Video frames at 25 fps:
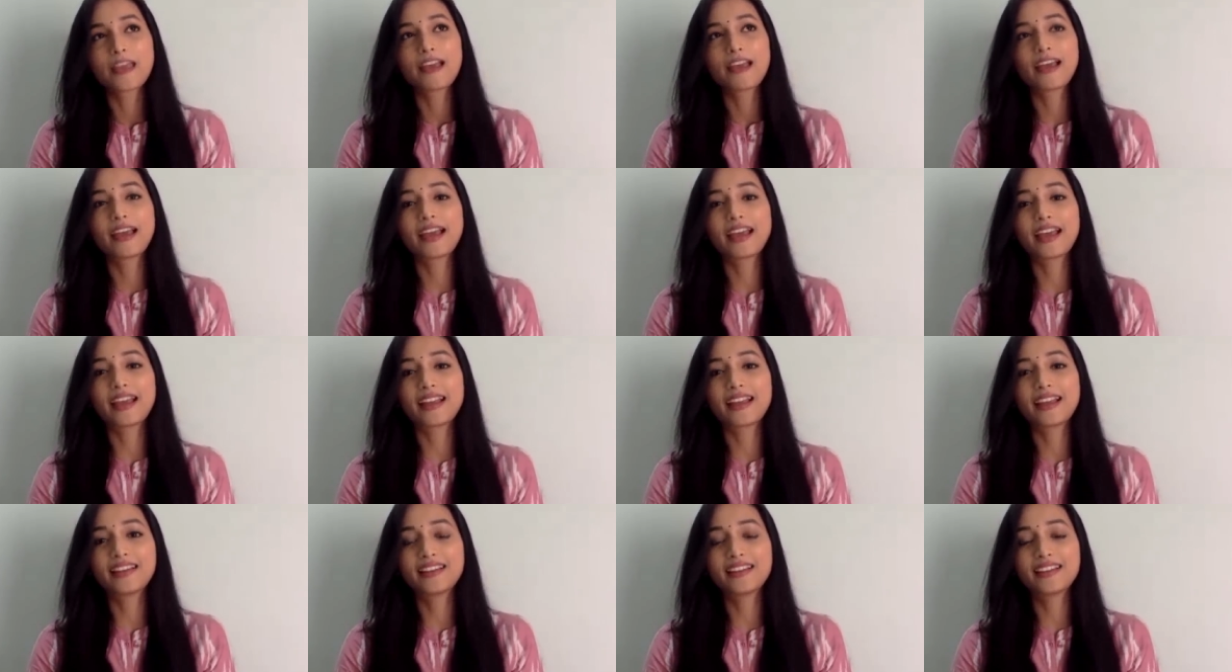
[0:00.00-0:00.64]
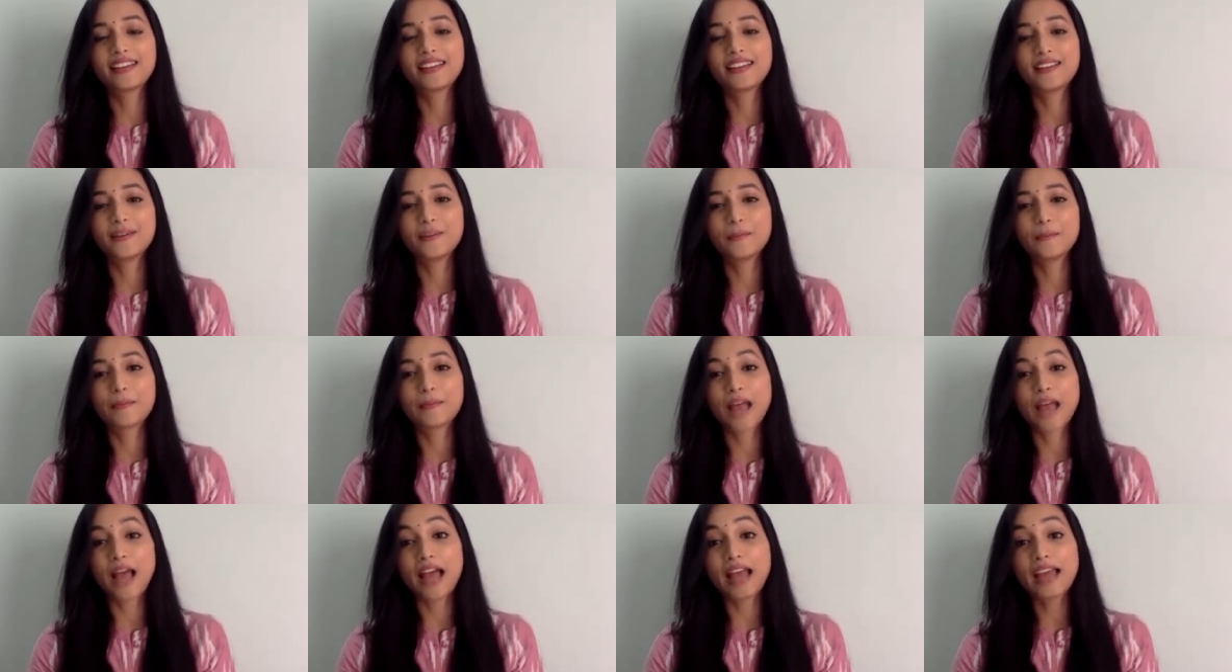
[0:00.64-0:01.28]
And
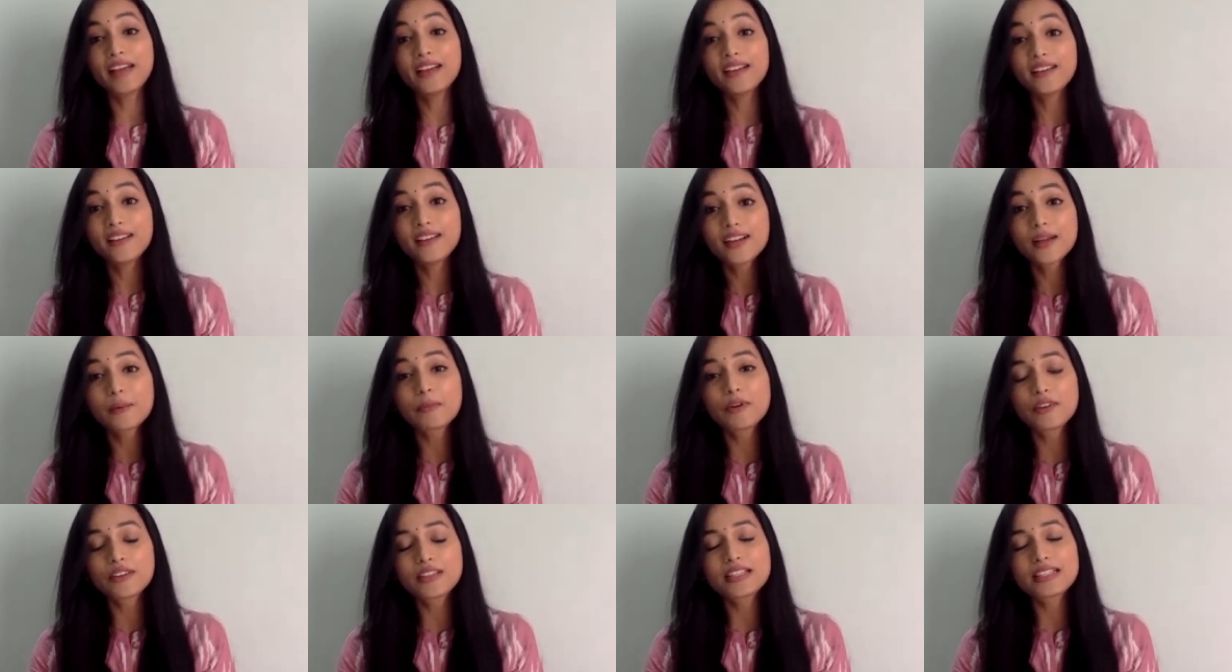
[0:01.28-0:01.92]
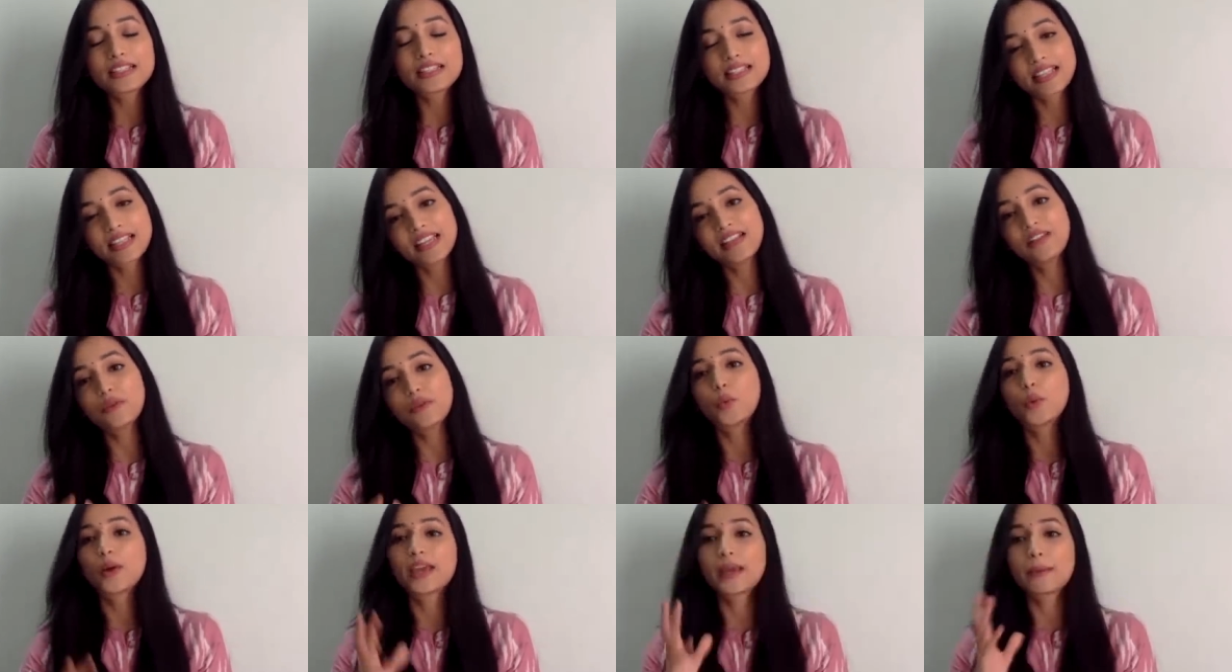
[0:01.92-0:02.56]
um, I heard about this
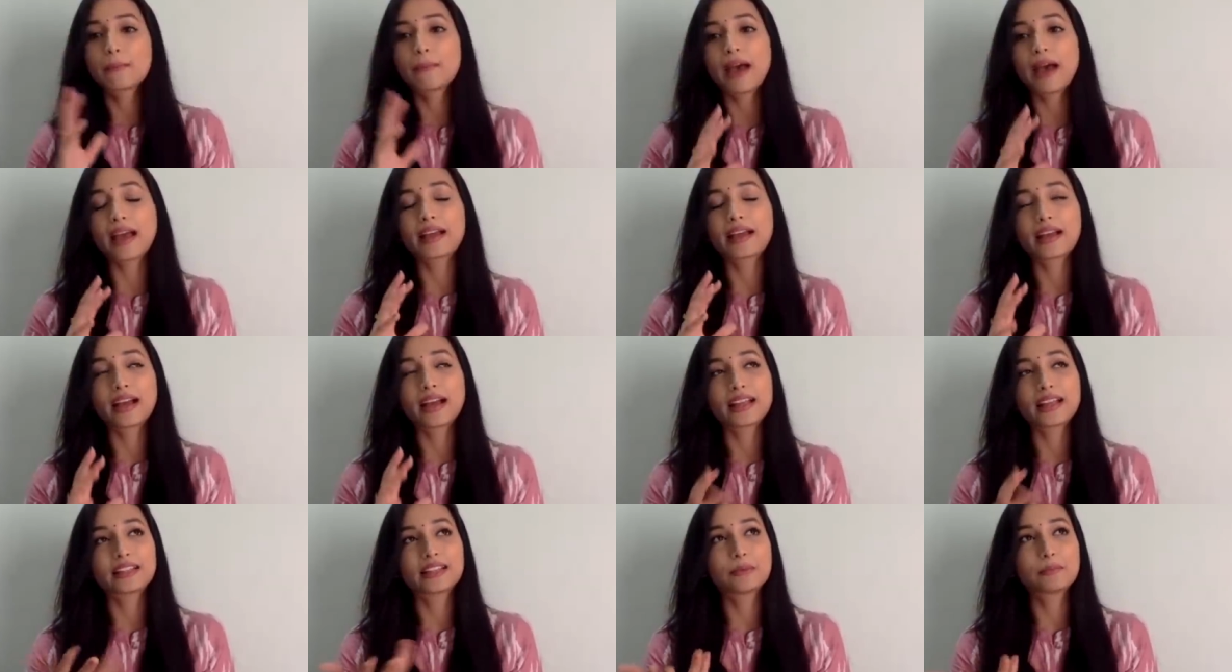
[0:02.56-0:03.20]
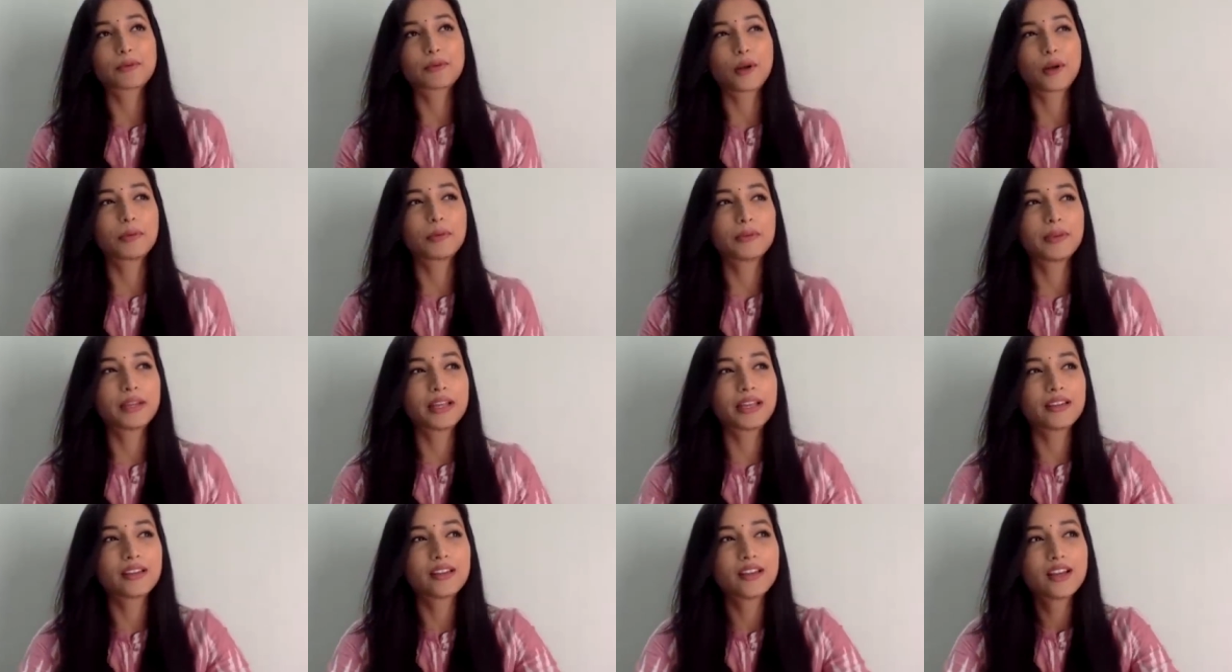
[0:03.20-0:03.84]
scene way back, I think
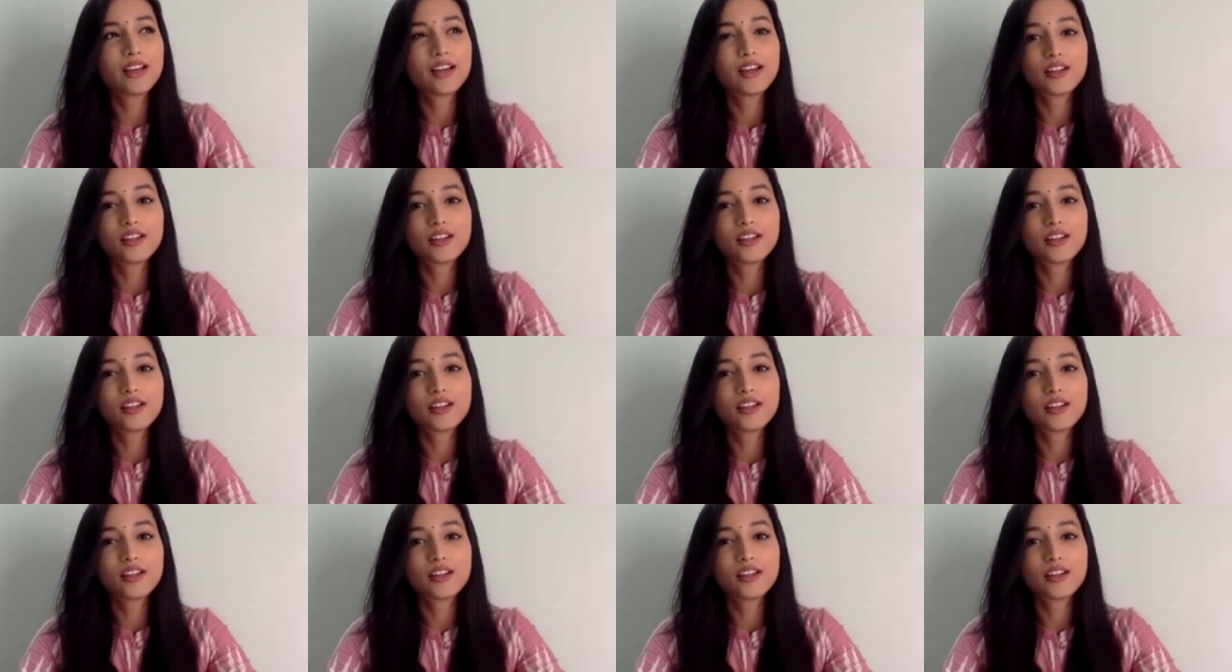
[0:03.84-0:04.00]
probably in